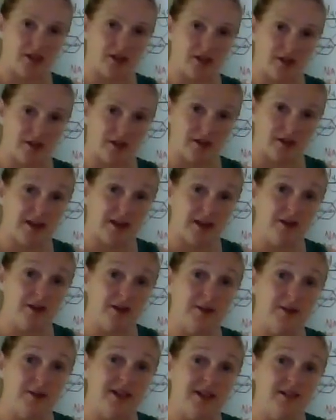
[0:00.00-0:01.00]
in our
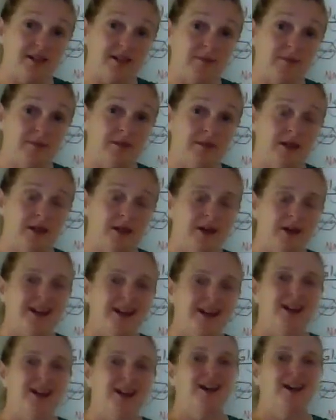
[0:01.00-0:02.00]
cytoplasm.
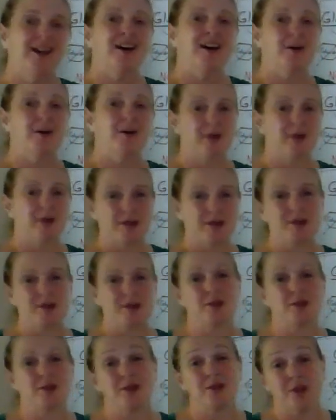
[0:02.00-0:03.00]
Our water is
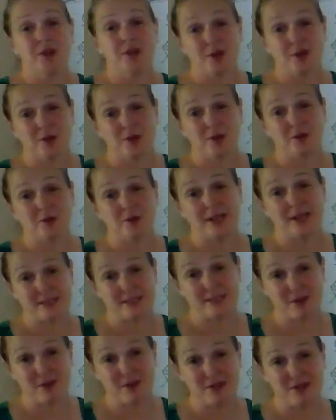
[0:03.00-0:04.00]
going to go through
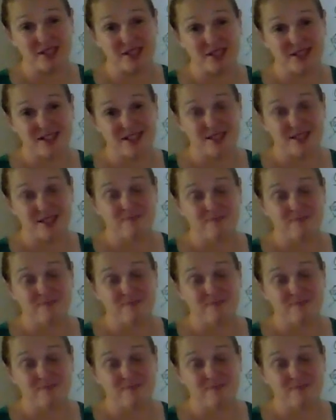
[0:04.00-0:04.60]
osmosis.